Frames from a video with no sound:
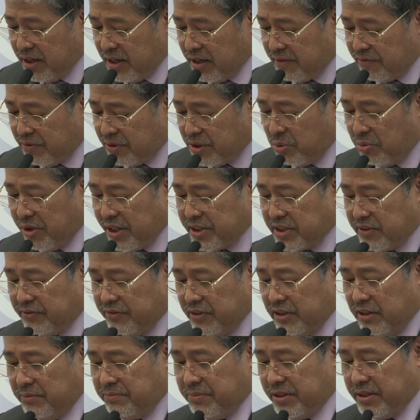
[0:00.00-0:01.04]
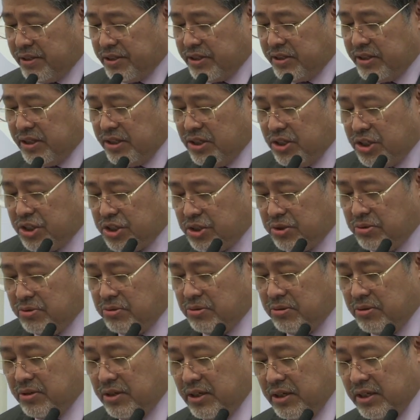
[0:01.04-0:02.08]
For the West Philippine Sea
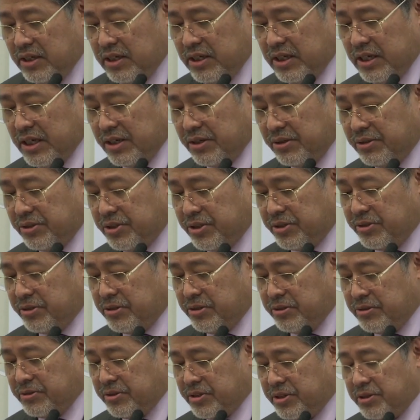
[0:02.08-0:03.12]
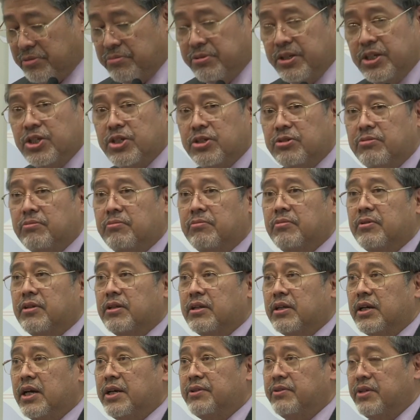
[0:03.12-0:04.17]
issue concerns the region
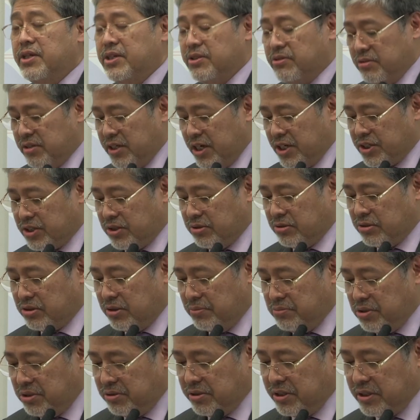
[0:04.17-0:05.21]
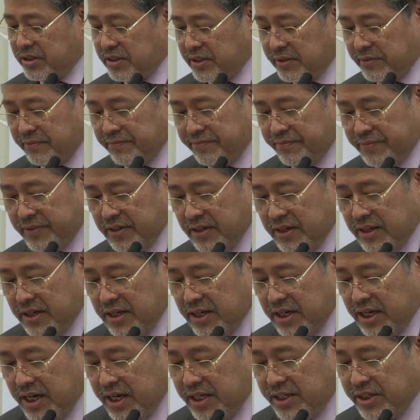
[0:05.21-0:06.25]
and the international community.
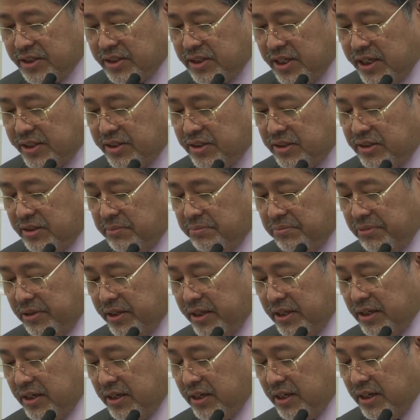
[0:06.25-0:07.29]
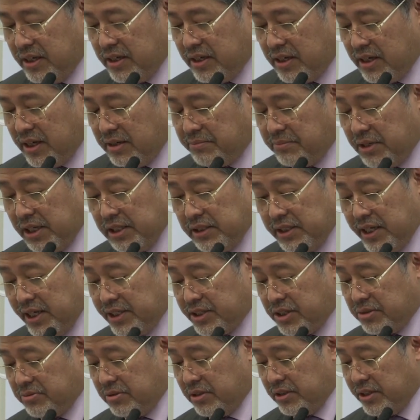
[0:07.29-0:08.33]
It is not simply a
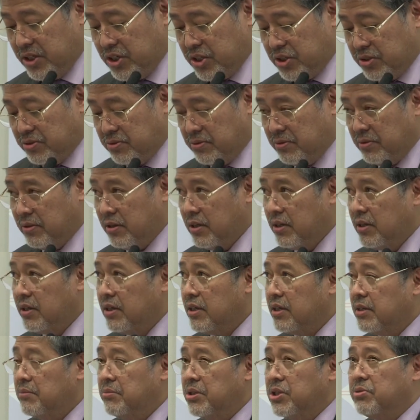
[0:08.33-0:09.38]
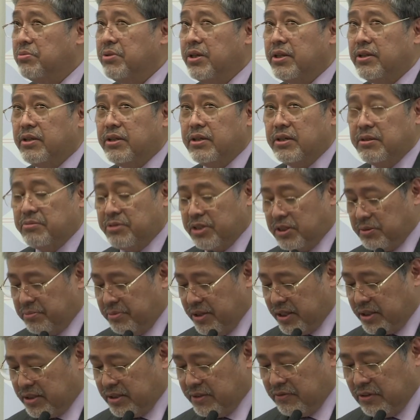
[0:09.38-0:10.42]
bilateral issue between the
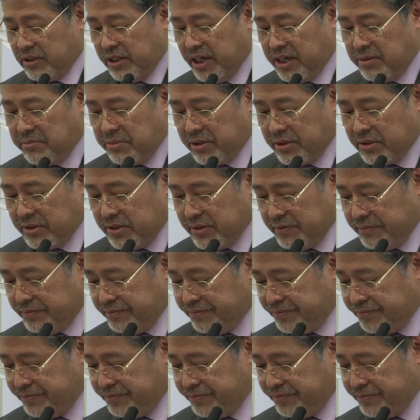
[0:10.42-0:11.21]
respective claimants.